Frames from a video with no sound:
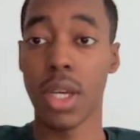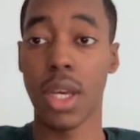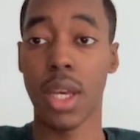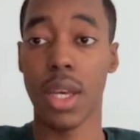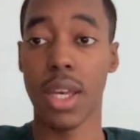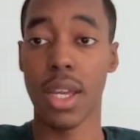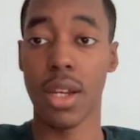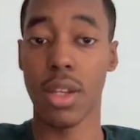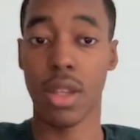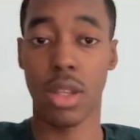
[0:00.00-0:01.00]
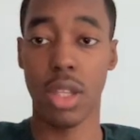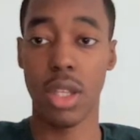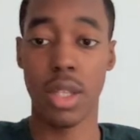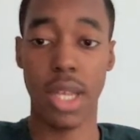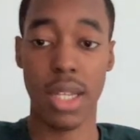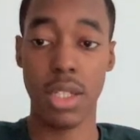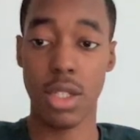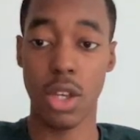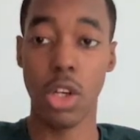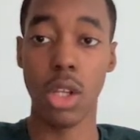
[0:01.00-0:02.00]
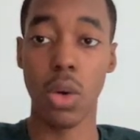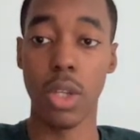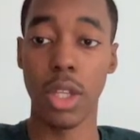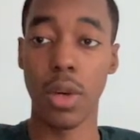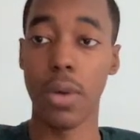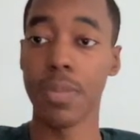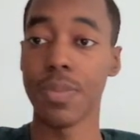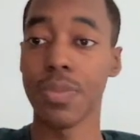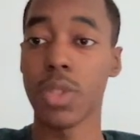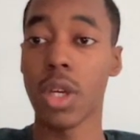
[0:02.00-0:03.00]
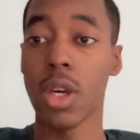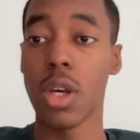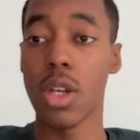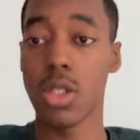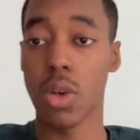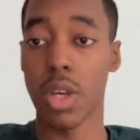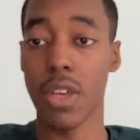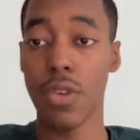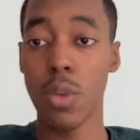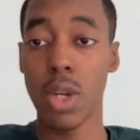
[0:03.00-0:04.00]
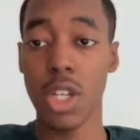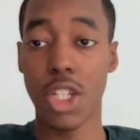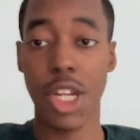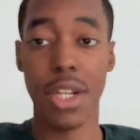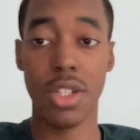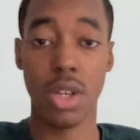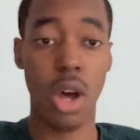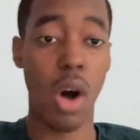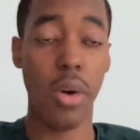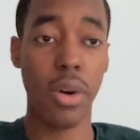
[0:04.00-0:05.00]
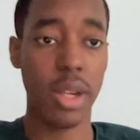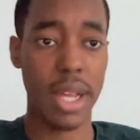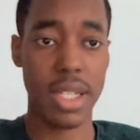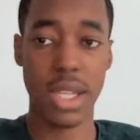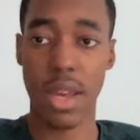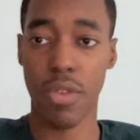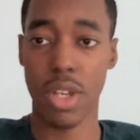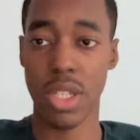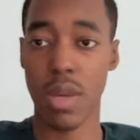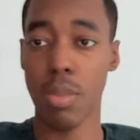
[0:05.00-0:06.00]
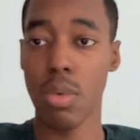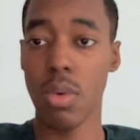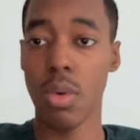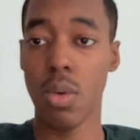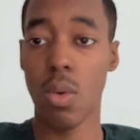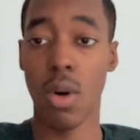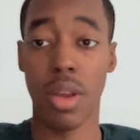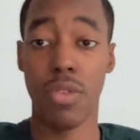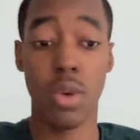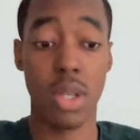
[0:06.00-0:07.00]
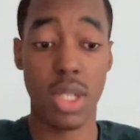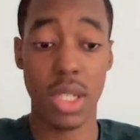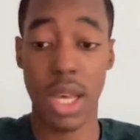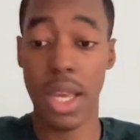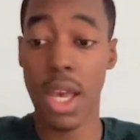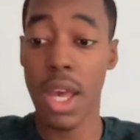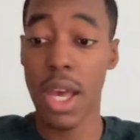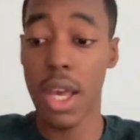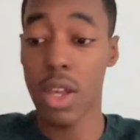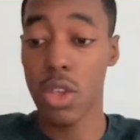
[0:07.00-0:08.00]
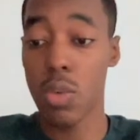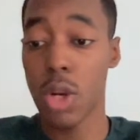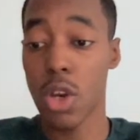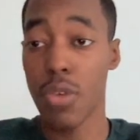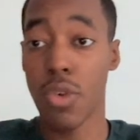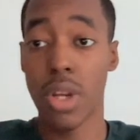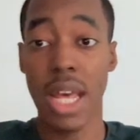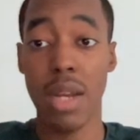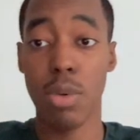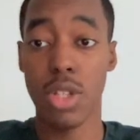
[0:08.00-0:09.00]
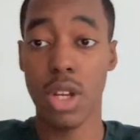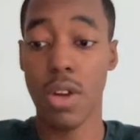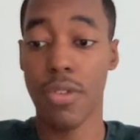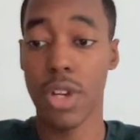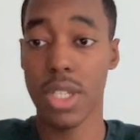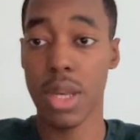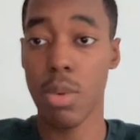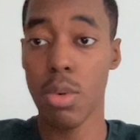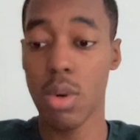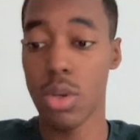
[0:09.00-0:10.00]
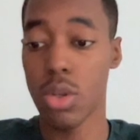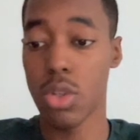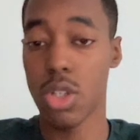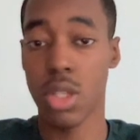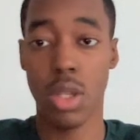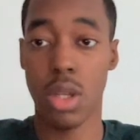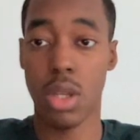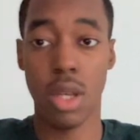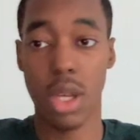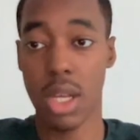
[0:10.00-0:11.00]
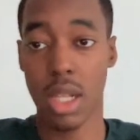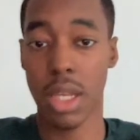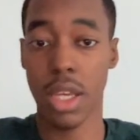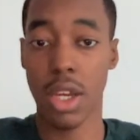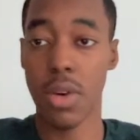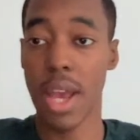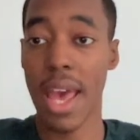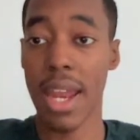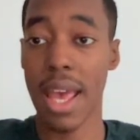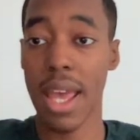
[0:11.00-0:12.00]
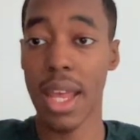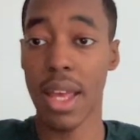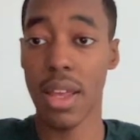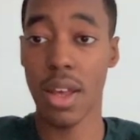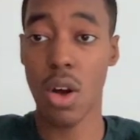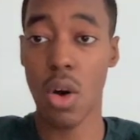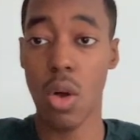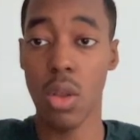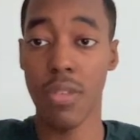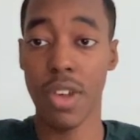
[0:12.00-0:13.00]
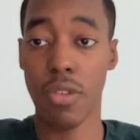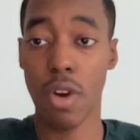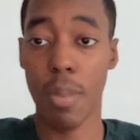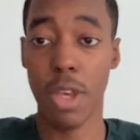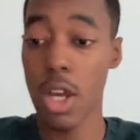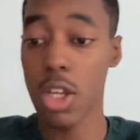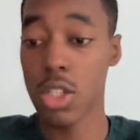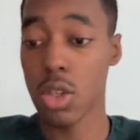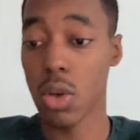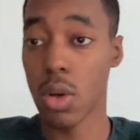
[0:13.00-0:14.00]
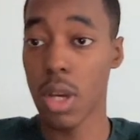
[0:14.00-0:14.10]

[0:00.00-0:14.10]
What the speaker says: and the text is going to load here. So if you want to change the color, let's say for example, or if you want to say you want to go for a 10% off, for example, you just click here and edit all of it from here. So